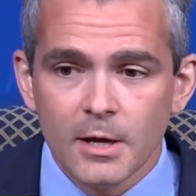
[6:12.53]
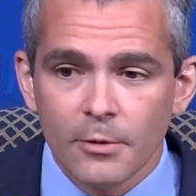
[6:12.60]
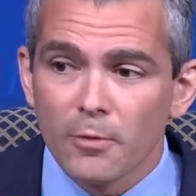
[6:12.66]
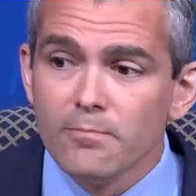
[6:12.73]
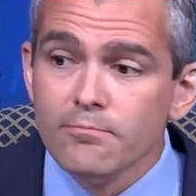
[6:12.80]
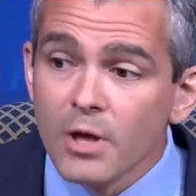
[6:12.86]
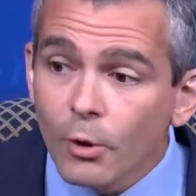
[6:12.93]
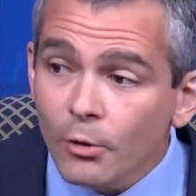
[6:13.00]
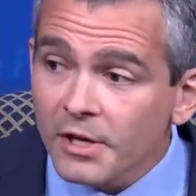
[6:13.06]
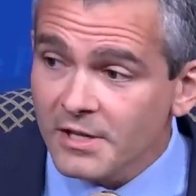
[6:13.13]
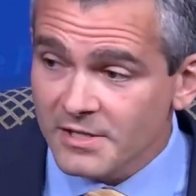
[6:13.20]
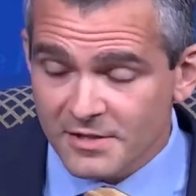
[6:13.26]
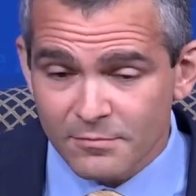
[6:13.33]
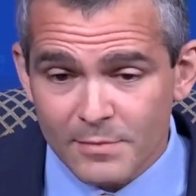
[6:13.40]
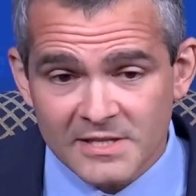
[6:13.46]
There are
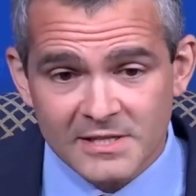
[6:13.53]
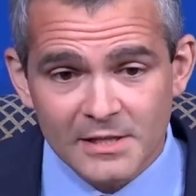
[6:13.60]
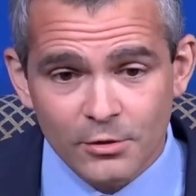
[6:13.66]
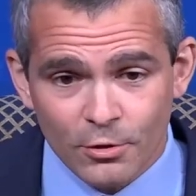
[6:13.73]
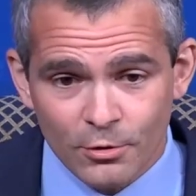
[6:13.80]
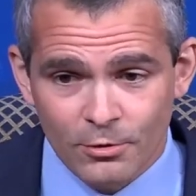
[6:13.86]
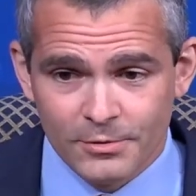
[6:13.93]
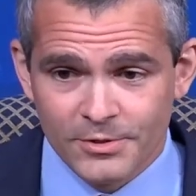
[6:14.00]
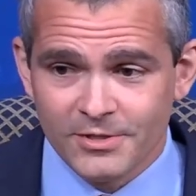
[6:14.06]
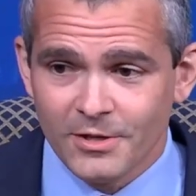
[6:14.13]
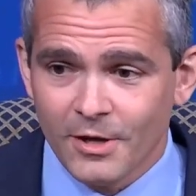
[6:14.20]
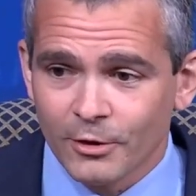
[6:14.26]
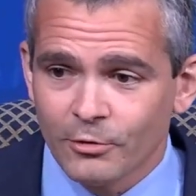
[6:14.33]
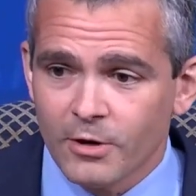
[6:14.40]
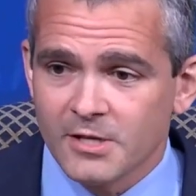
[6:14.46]
millions of missing girls
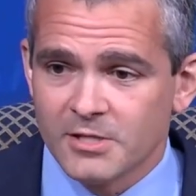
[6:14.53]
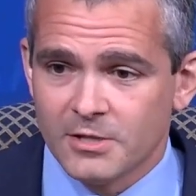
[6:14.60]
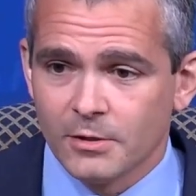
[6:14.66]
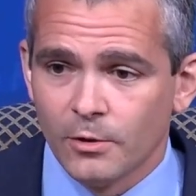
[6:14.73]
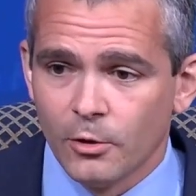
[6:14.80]
across the